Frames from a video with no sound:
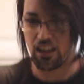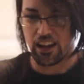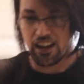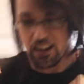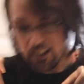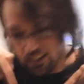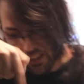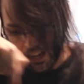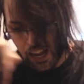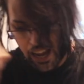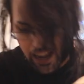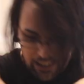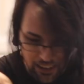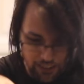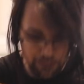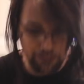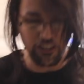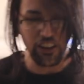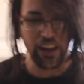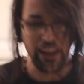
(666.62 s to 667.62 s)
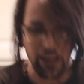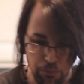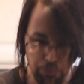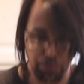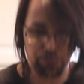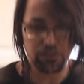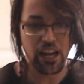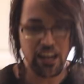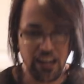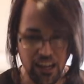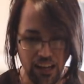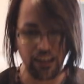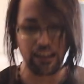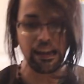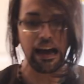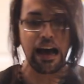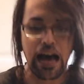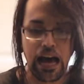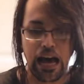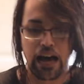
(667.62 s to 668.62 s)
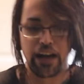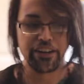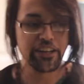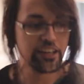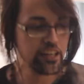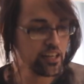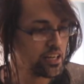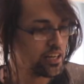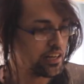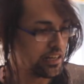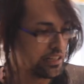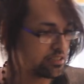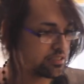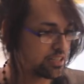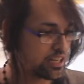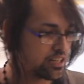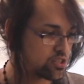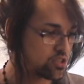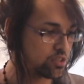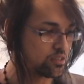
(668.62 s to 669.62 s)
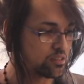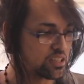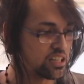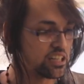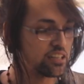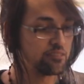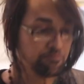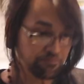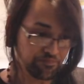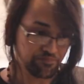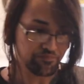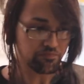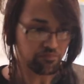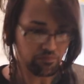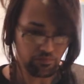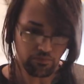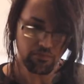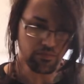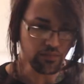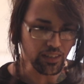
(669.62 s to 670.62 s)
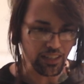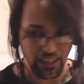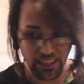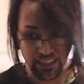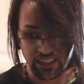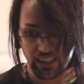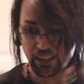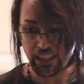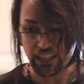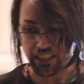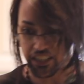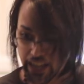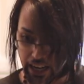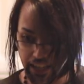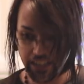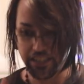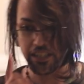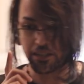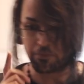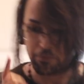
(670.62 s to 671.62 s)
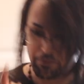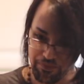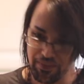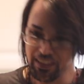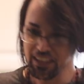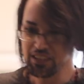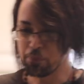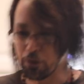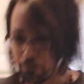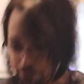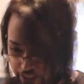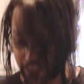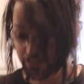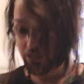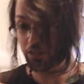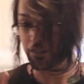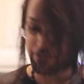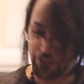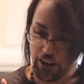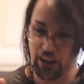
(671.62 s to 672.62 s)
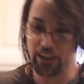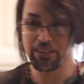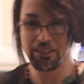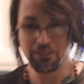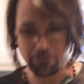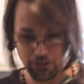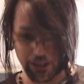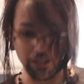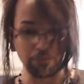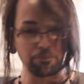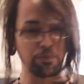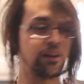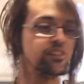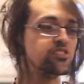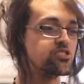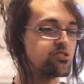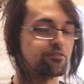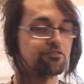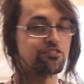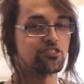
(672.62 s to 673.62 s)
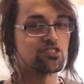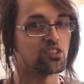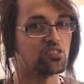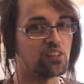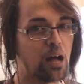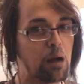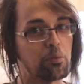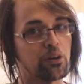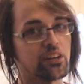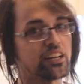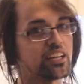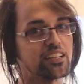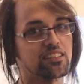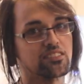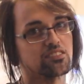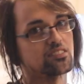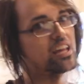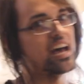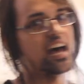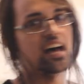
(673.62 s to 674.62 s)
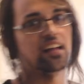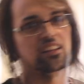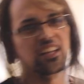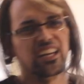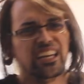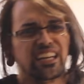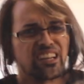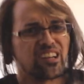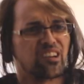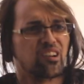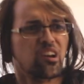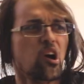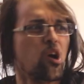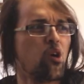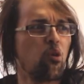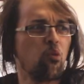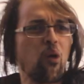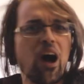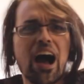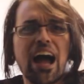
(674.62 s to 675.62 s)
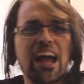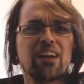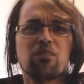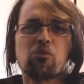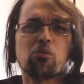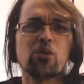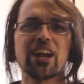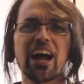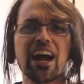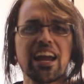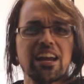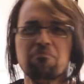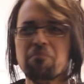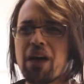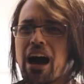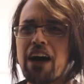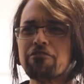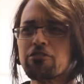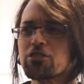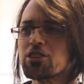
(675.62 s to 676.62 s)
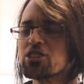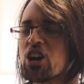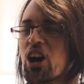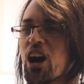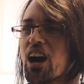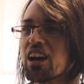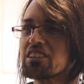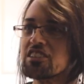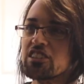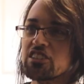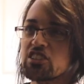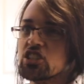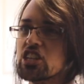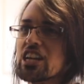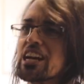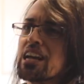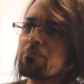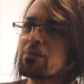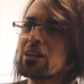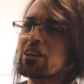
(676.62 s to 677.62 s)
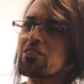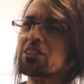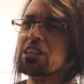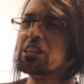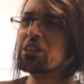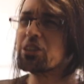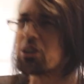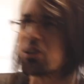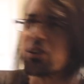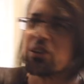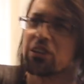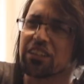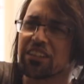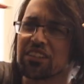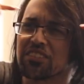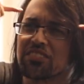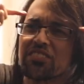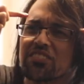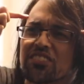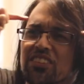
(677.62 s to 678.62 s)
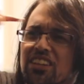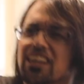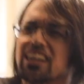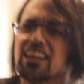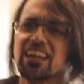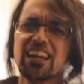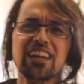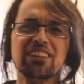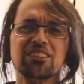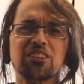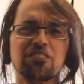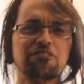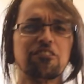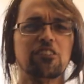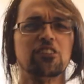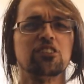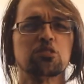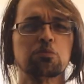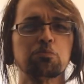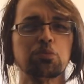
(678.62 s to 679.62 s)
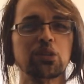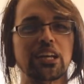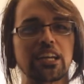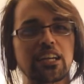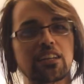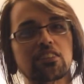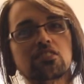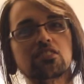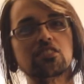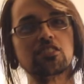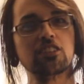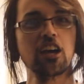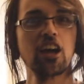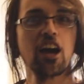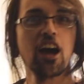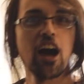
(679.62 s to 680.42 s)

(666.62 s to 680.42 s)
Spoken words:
like kind of like playing God, essentially. And they're connecting Professor Fun with a bunch of celebrities that, like, why would I ever talk to Jamie Lee Curtis in the first place?